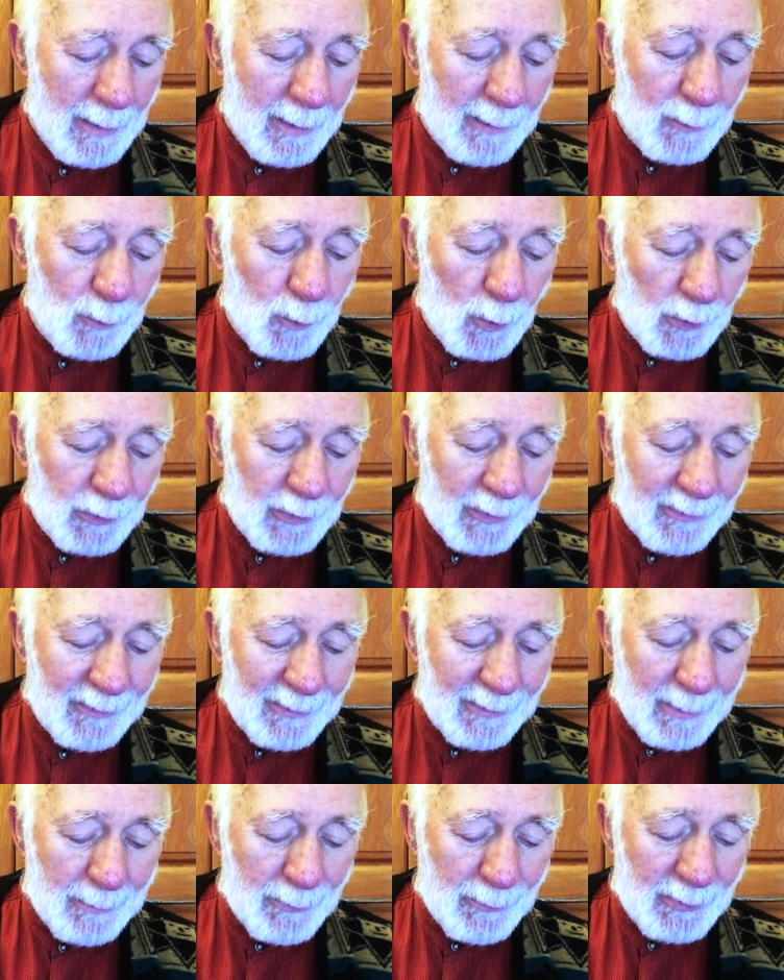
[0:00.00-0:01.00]
as water
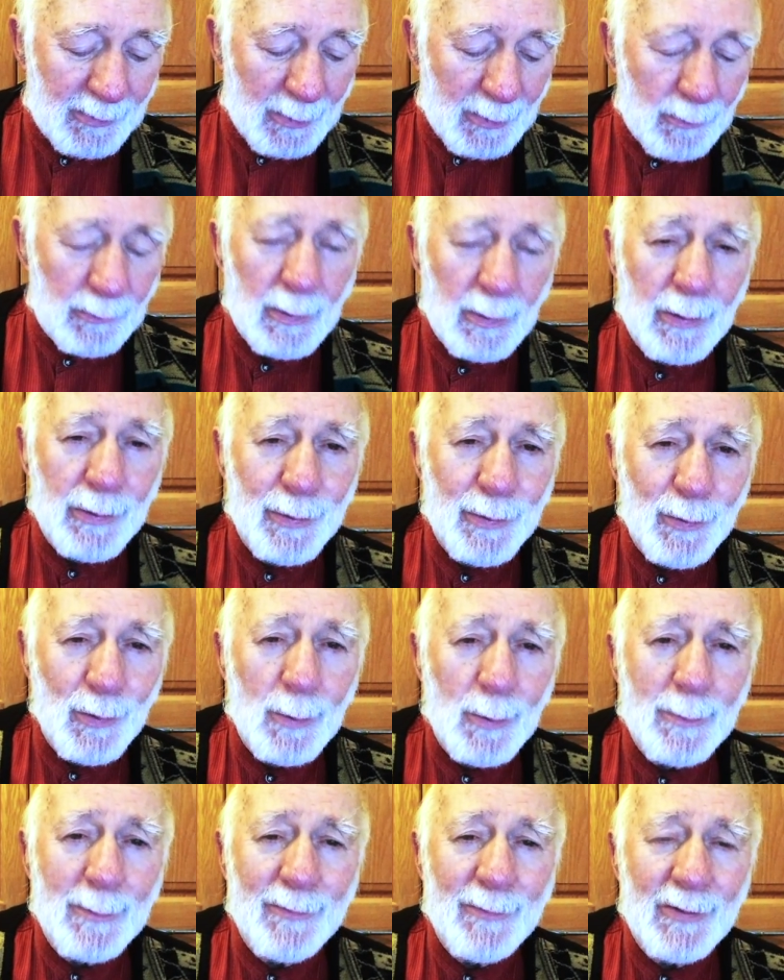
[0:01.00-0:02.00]
slips down the
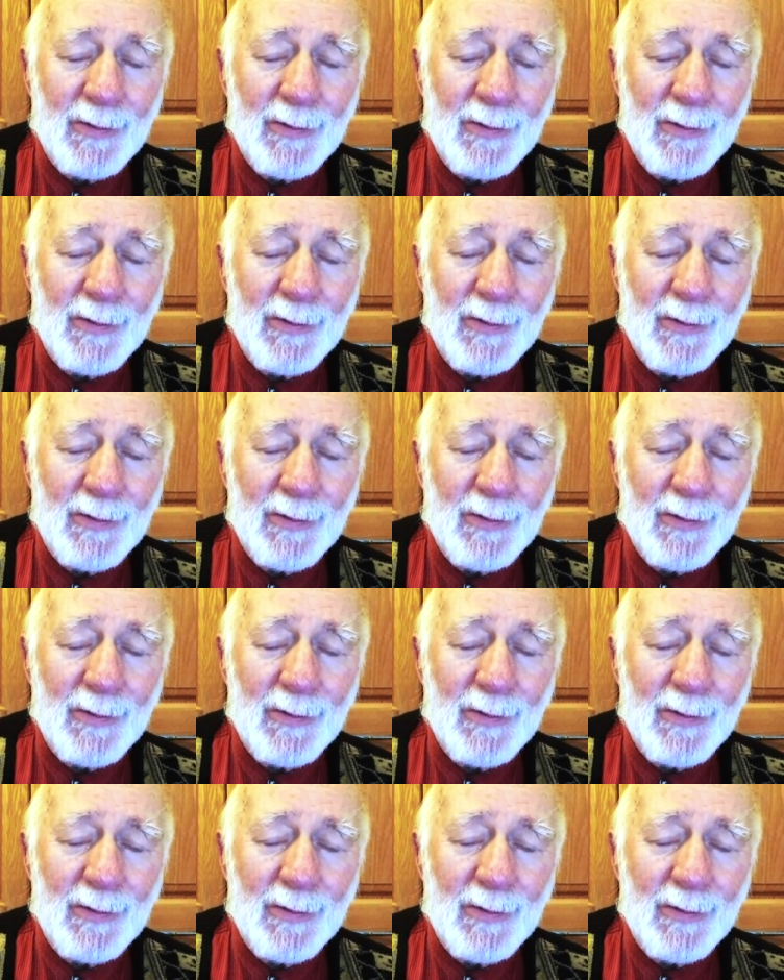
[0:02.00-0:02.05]
throb